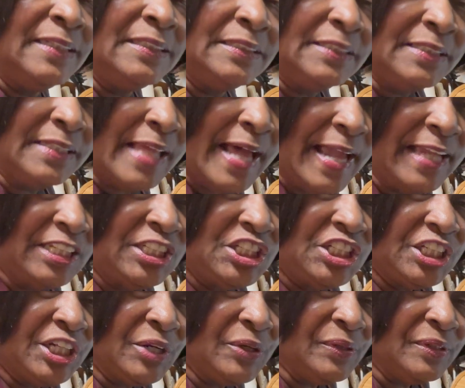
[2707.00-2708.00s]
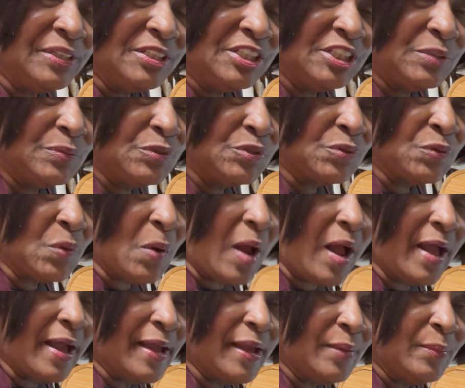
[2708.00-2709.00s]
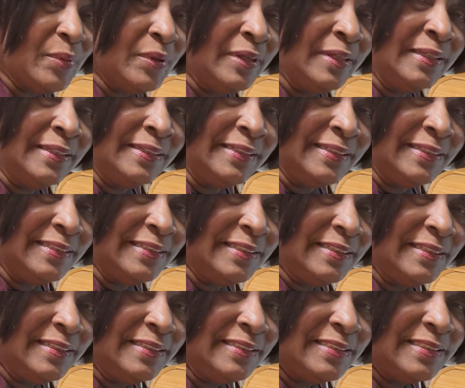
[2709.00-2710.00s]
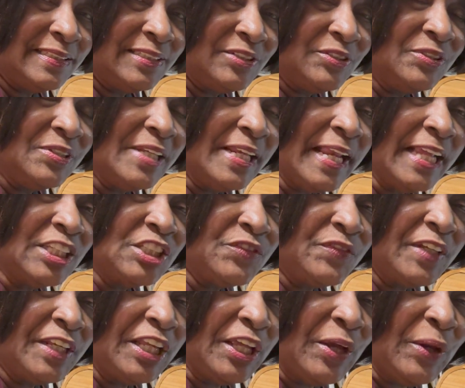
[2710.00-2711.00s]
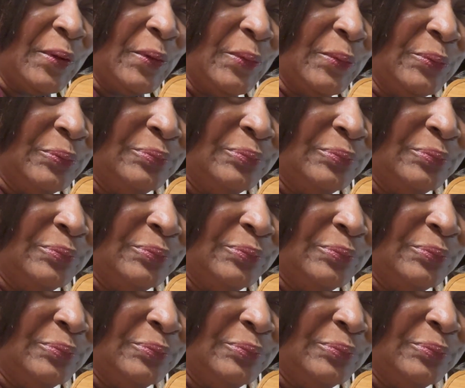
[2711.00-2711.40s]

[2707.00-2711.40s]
like, share, and subscribe. See you in the next video.